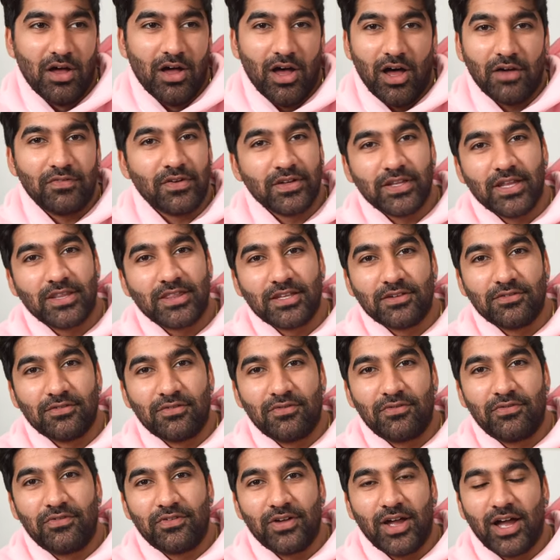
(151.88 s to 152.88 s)
I
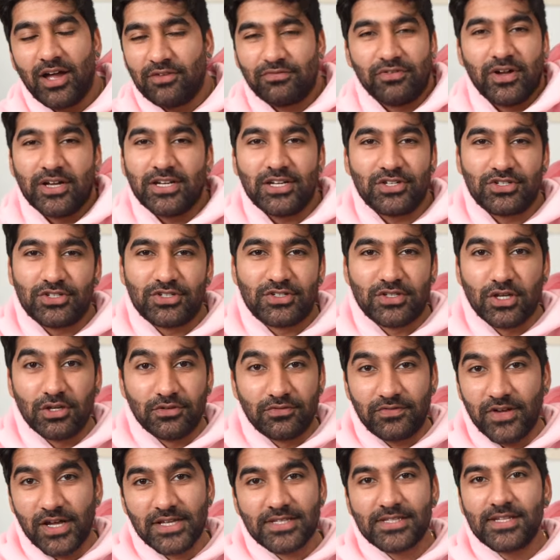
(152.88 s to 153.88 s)
find it just so
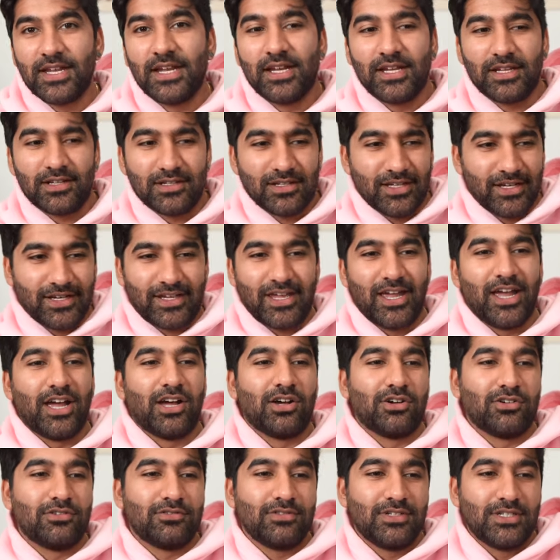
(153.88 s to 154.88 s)
fascinating. Like
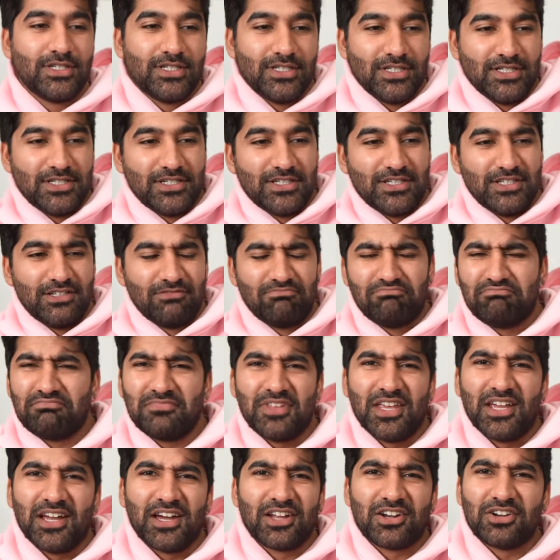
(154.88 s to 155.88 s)
how,
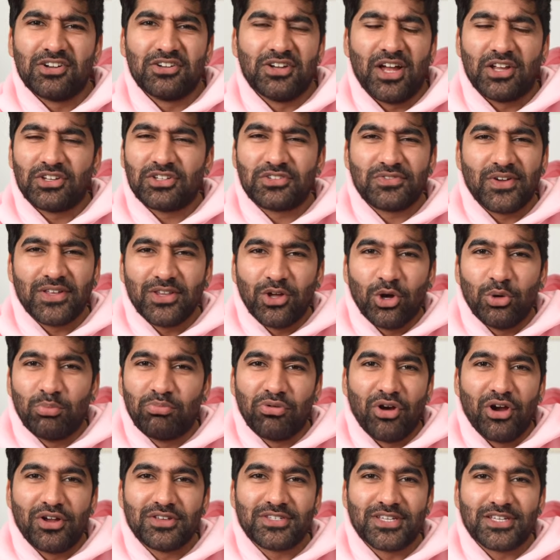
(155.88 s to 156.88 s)
yeah, I don't know. I just find the whole
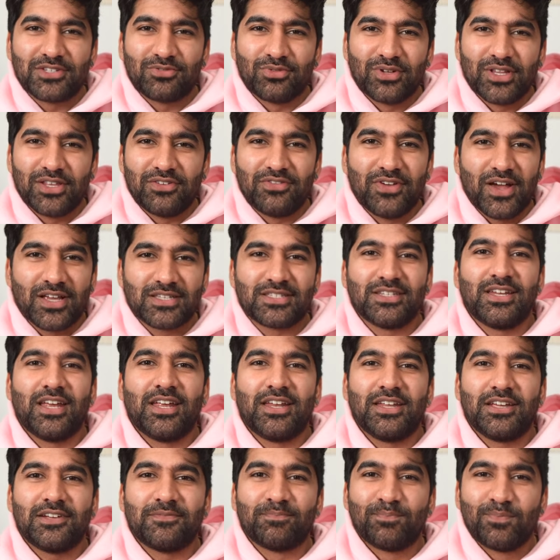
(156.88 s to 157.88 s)
process really
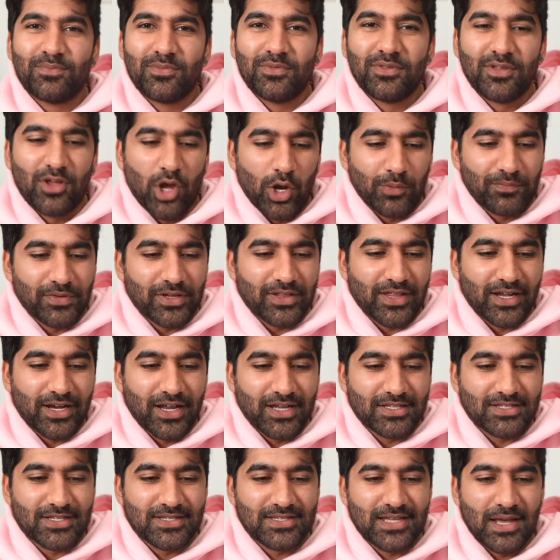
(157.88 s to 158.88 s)
fascinating. Hopefully that
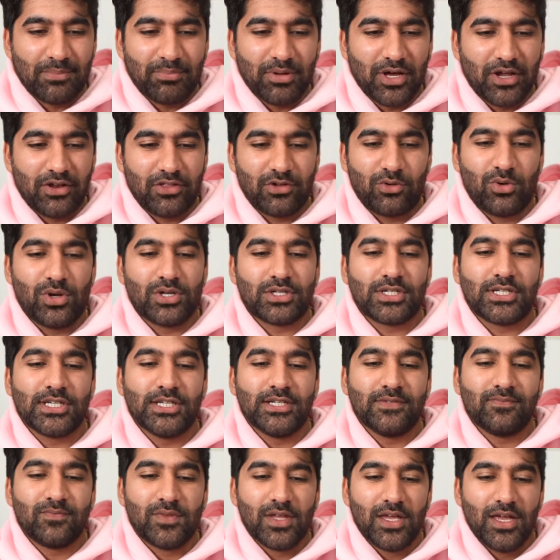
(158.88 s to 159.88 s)
answers that part of the question.
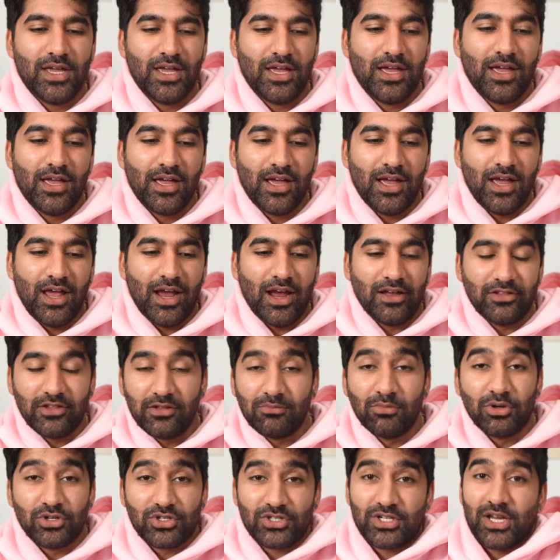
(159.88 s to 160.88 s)
And the
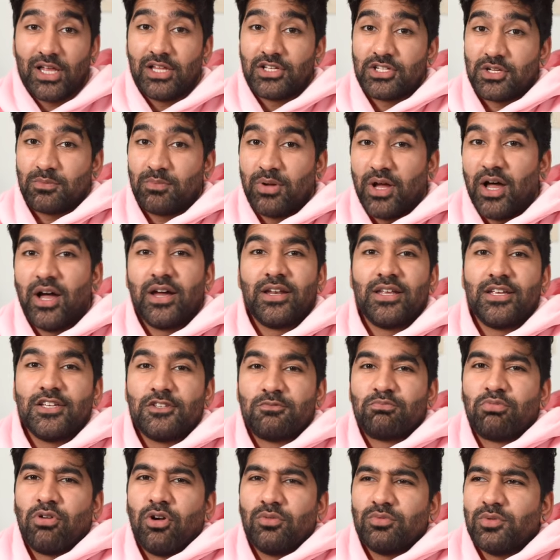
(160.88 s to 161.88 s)
most challenging part is
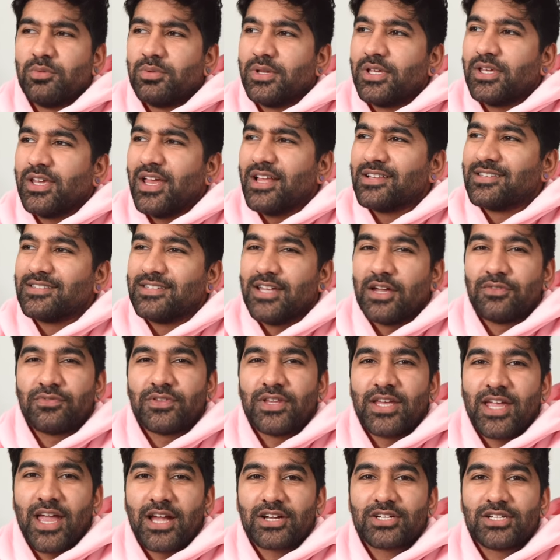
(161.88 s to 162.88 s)
probably, it's
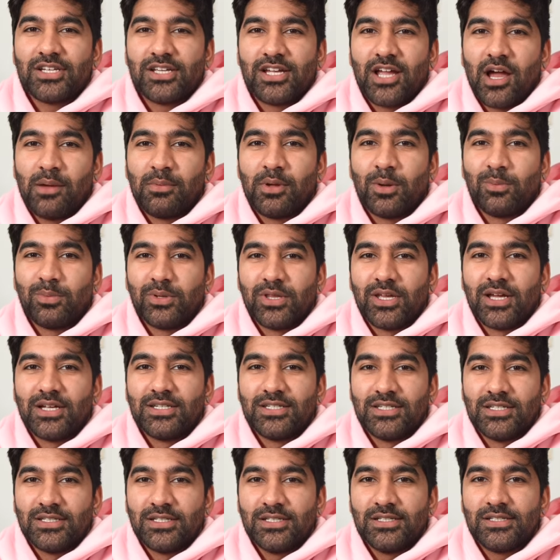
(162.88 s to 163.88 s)
definitely actually coming up with the
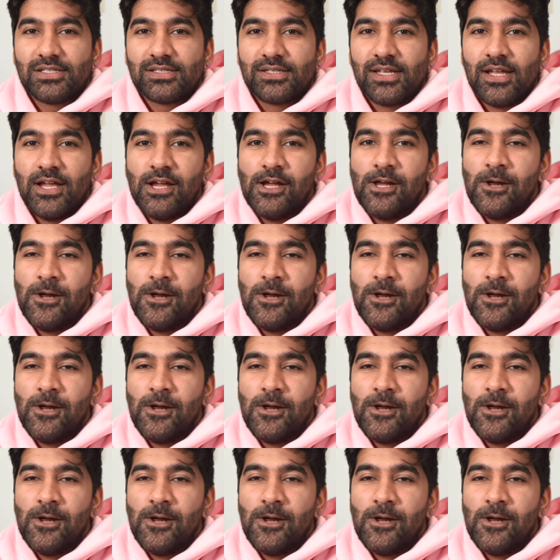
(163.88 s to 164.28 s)
ideas.